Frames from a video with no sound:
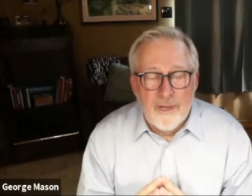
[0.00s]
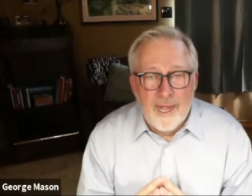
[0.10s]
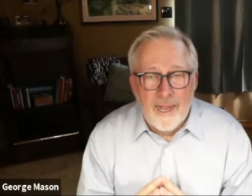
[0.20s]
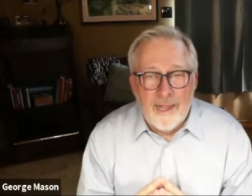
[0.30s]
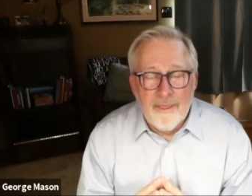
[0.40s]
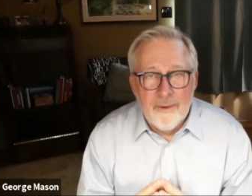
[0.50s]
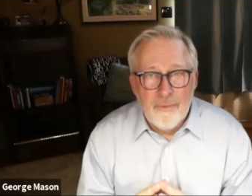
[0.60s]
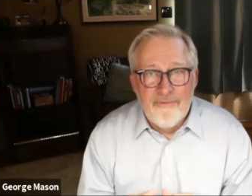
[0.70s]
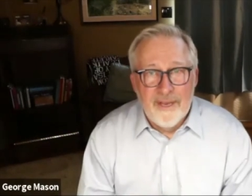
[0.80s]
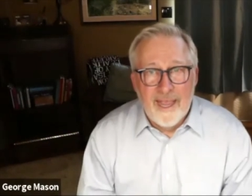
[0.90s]
I think
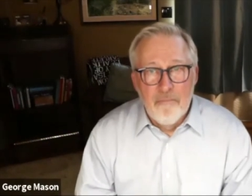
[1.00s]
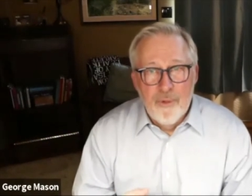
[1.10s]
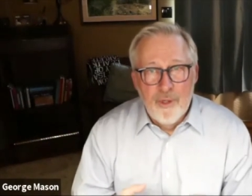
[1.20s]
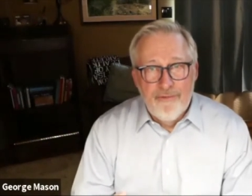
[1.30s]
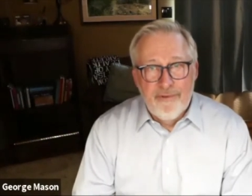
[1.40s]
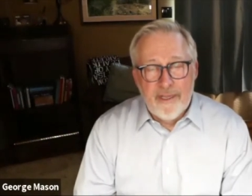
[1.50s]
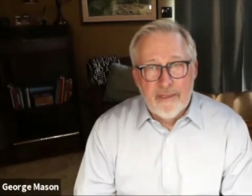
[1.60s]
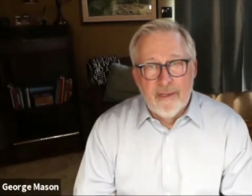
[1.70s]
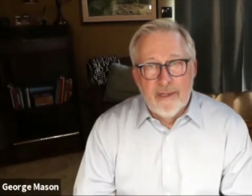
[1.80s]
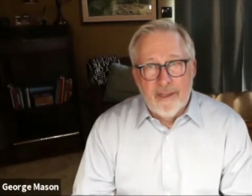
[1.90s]
we've now moved
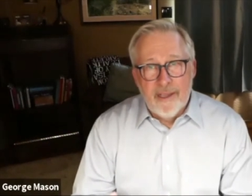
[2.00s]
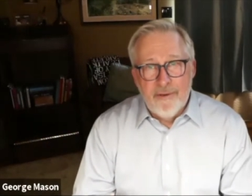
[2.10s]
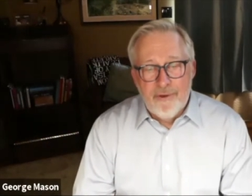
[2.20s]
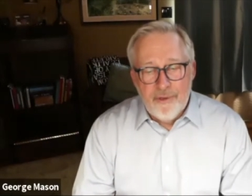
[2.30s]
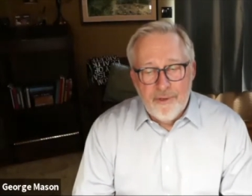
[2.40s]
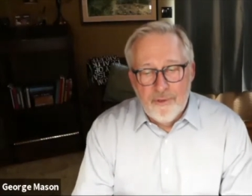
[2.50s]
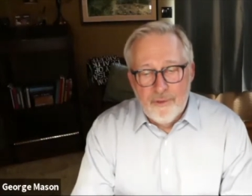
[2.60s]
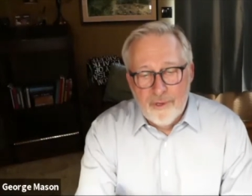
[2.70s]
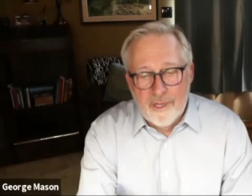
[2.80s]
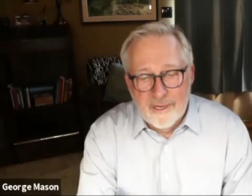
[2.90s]

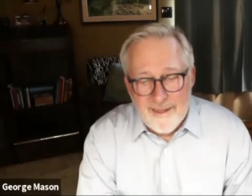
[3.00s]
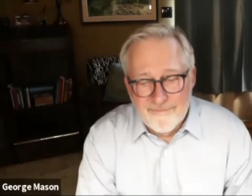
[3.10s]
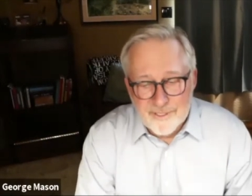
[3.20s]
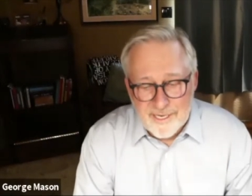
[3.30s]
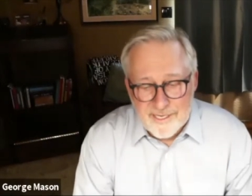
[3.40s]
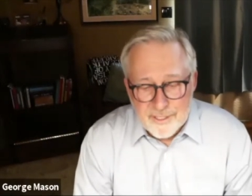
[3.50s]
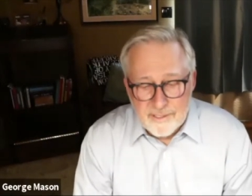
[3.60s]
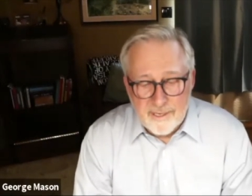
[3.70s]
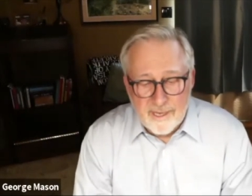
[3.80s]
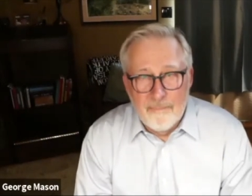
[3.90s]
into a
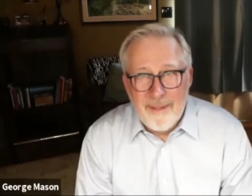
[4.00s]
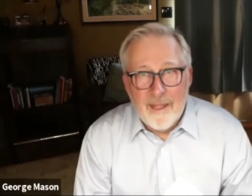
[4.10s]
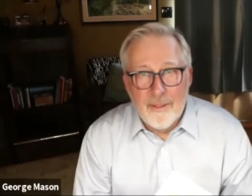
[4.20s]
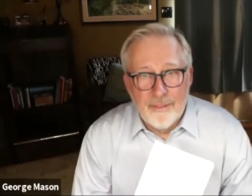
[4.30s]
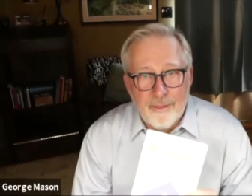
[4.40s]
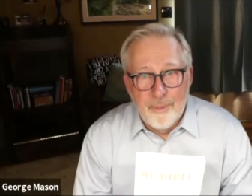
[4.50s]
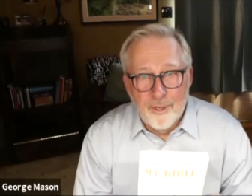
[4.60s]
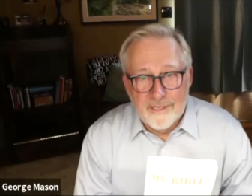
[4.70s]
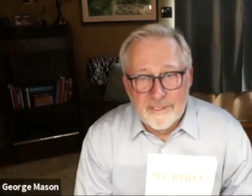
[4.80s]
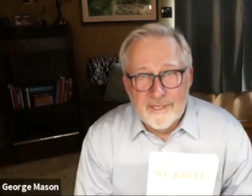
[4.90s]
conversation about the
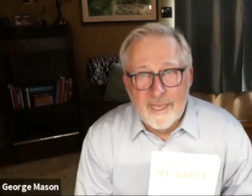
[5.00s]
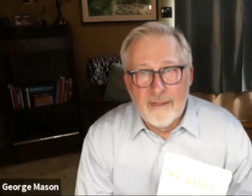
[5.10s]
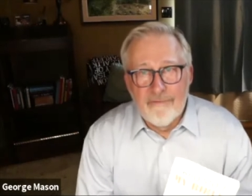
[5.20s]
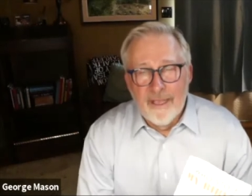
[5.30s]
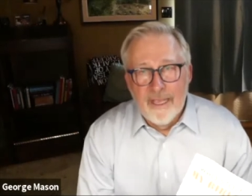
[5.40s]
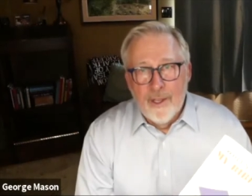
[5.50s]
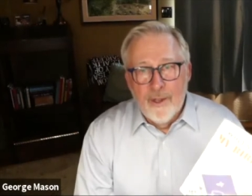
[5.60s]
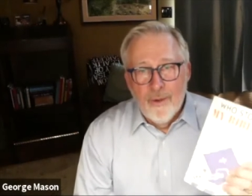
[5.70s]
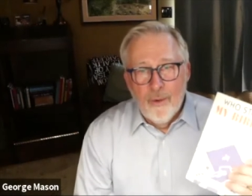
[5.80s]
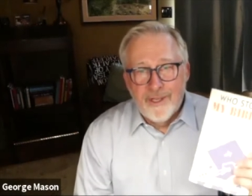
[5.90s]
book itself,
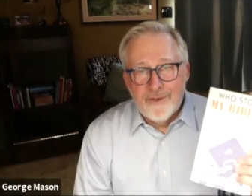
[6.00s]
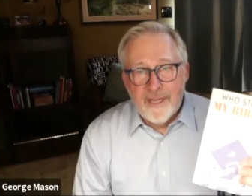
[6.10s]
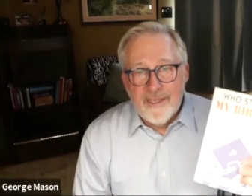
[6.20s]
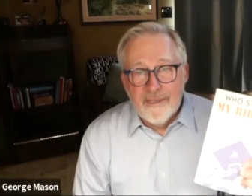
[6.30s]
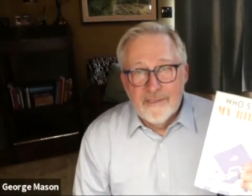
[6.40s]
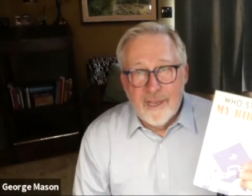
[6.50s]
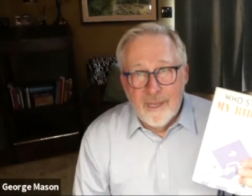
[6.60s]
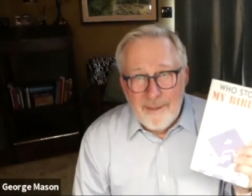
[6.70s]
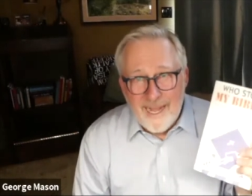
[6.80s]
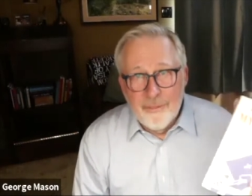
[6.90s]
which is
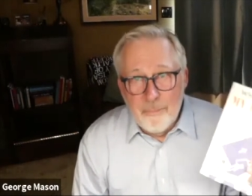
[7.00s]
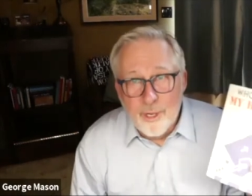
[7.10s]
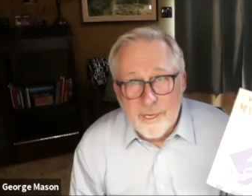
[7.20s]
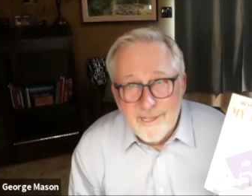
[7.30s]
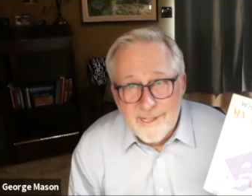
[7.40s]
about the book,